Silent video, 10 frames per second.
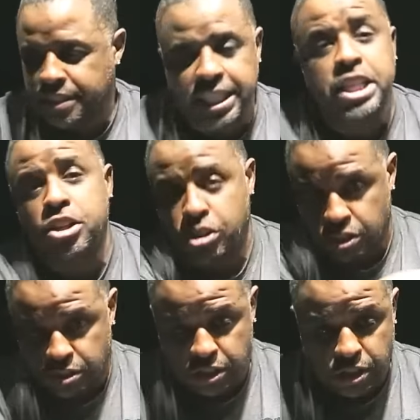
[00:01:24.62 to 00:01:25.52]
Deer,
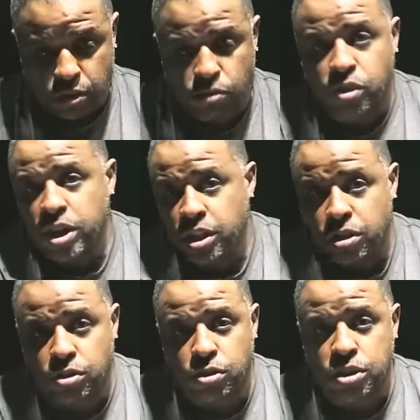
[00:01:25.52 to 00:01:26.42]
you know, running
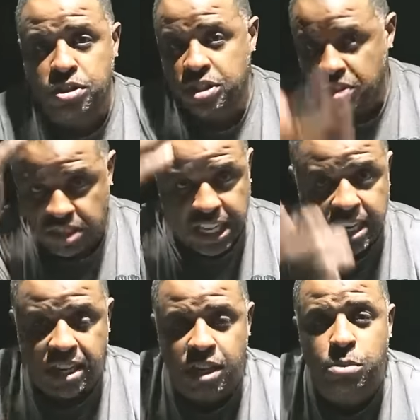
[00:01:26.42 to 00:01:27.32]
across, the
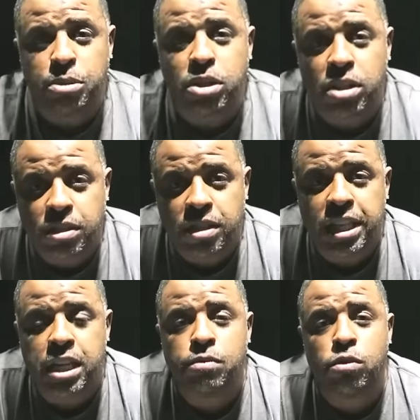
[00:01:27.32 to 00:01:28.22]
standing in the middle of the
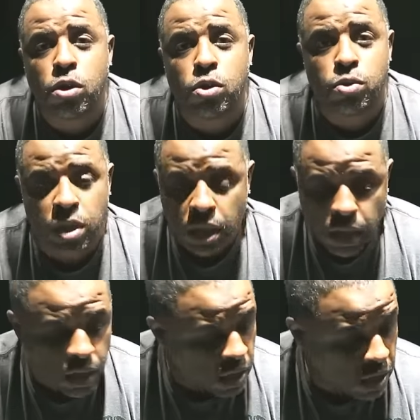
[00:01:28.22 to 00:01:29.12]
damn road.
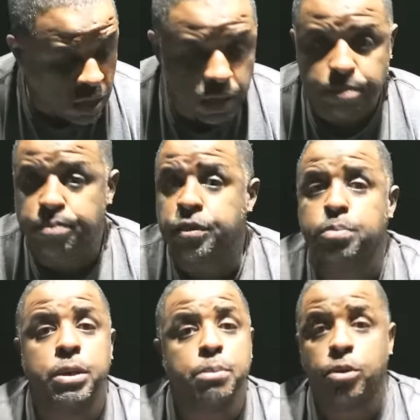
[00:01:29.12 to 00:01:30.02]

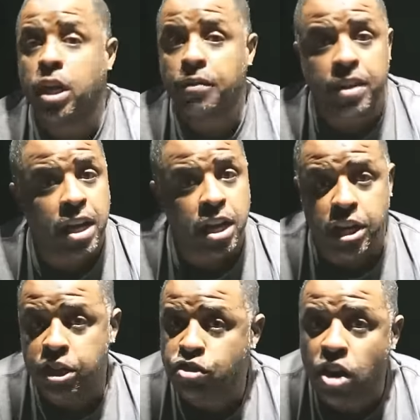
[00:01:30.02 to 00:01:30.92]
People coming out of
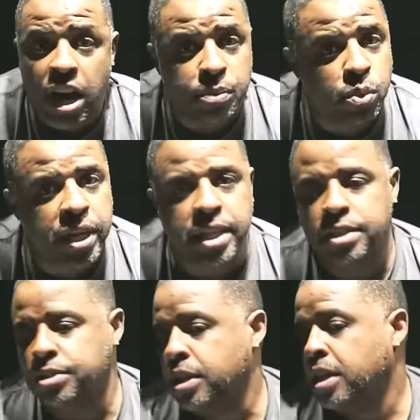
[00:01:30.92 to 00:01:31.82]
their
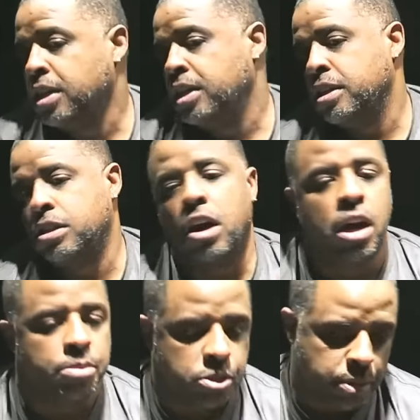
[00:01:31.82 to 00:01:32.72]
driveways.
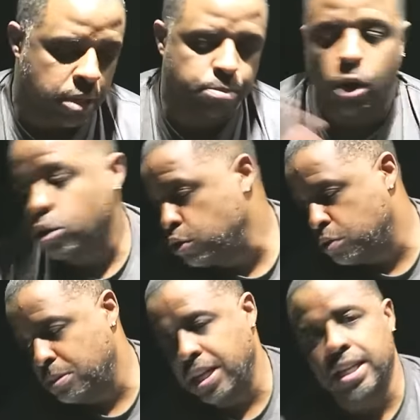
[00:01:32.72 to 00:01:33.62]
Garbage men,
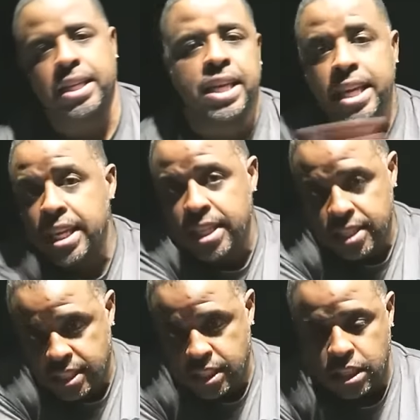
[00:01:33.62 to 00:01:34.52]
postmen,
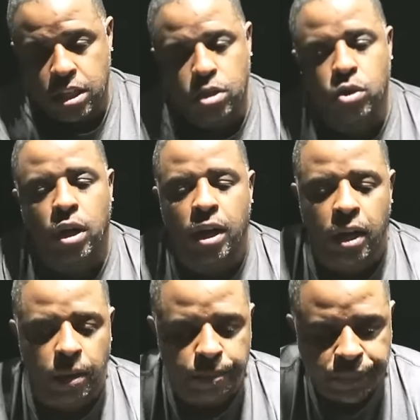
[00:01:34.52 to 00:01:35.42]
kids, you
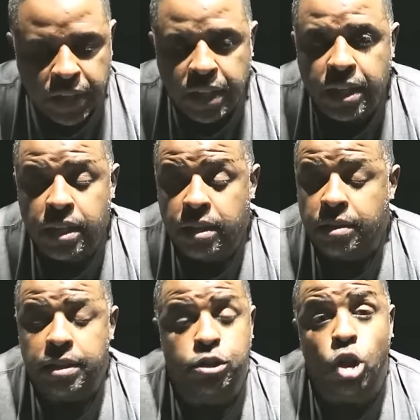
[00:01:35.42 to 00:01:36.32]
know,
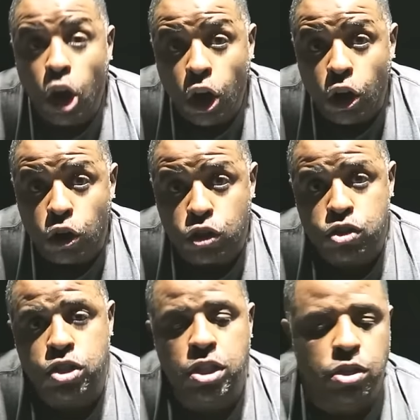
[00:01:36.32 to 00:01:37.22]

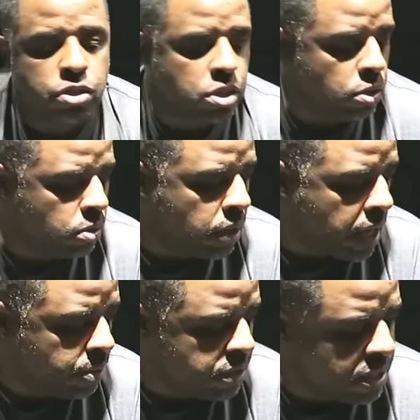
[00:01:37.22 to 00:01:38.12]
dogs, you know. So
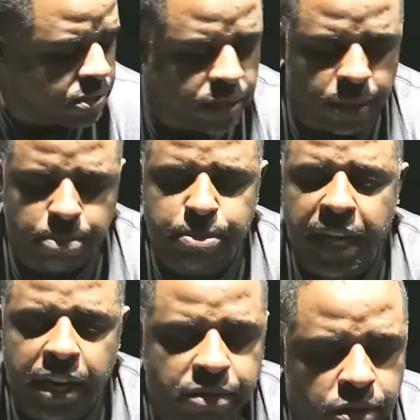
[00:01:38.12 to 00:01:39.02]
I was just on them
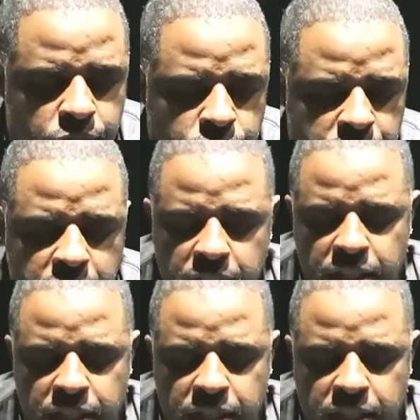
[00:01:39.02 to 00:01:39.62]
back roads.